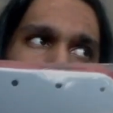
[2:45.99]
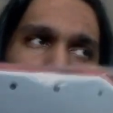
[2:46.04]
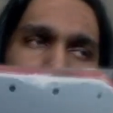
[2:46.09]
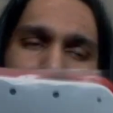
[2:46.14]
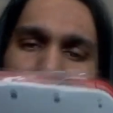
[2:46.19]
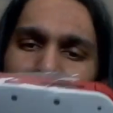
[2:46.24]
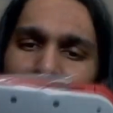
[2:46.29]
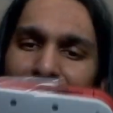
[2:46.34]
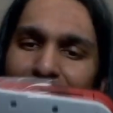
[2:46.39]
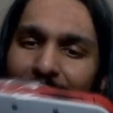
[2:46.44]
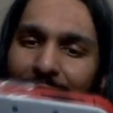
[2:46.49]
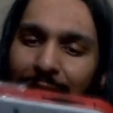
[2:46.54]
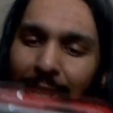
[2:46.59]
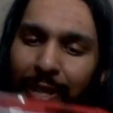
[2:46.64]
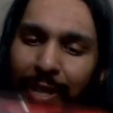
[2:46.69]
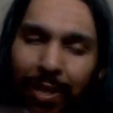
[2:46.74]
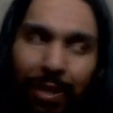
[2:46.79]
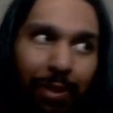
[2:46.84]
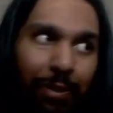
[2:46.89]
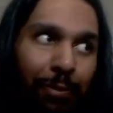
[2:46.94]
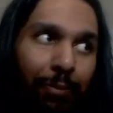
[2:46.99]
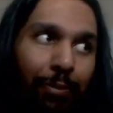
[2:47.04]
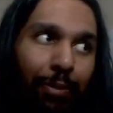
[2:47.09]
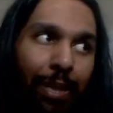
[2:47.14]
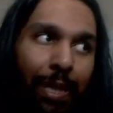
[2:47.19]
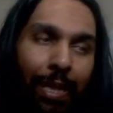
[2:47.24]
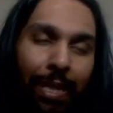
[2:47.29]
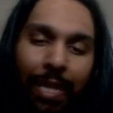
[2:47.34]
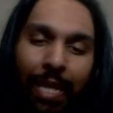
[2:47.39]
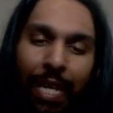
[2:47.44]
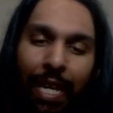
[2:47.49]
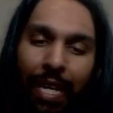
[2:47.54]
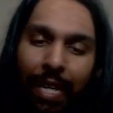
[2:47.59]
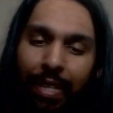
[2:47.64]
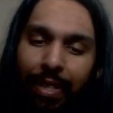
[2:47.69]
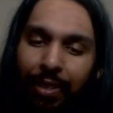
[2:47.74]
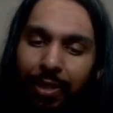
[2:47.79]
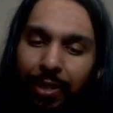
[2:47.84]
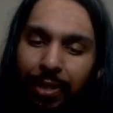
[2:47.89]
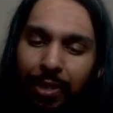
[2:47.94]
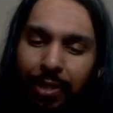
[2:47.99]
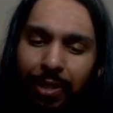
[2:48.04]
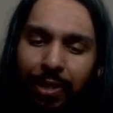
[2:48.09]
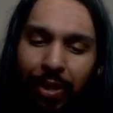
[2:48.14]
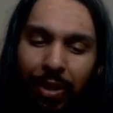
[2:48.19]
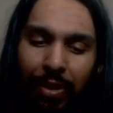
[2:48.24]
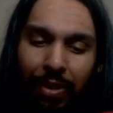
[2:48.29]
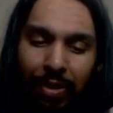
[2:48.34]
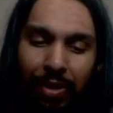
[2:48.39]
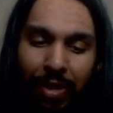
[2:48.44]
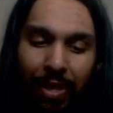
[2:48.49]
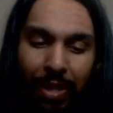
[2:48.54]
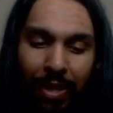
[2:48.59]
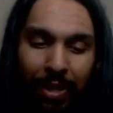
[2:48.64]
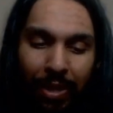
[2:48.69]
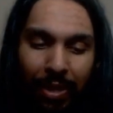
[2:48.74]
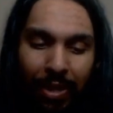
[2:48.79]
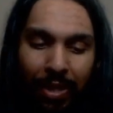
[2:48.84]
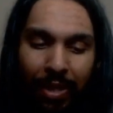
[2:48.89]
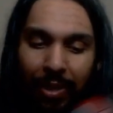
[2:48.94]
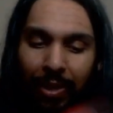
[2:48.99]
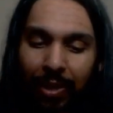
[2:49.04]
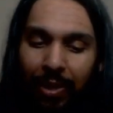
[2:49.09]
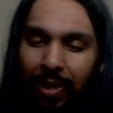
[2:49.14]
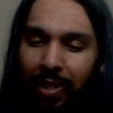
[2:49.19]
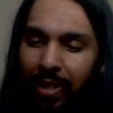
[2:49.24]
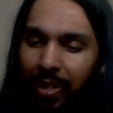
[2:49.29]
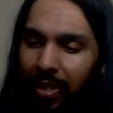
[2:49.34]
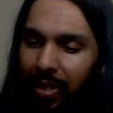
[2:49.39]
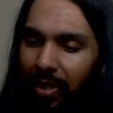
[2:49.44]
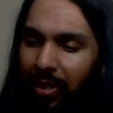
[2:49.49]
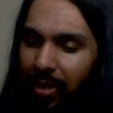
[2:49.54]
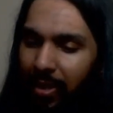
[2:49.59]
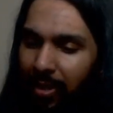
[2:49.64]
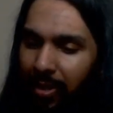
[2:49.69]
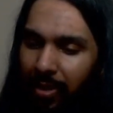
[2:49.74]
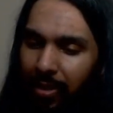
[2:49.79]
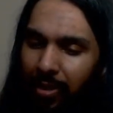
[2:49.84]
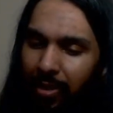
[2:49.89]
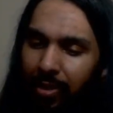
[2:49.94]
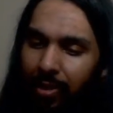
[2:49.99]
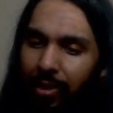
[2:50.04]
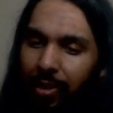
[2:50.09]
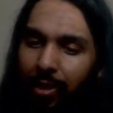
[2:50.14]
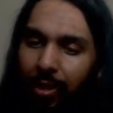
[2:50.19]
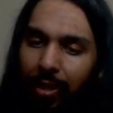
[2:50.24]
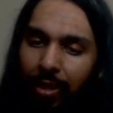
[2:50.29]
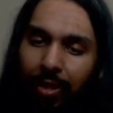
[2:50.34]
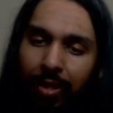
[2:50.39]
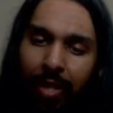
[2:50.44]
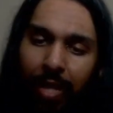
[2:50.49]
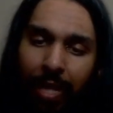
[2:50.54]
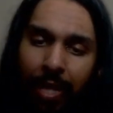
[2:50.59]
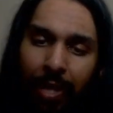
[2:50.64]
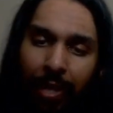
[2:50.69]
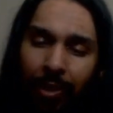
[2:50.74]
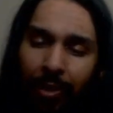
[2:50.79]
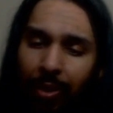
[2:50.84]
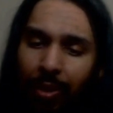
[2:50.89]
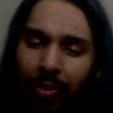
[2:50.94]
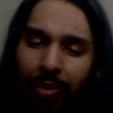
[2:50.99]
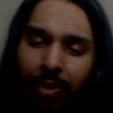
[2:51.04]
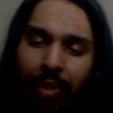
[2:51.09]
This is not big at all, this thing here. So let's take it out of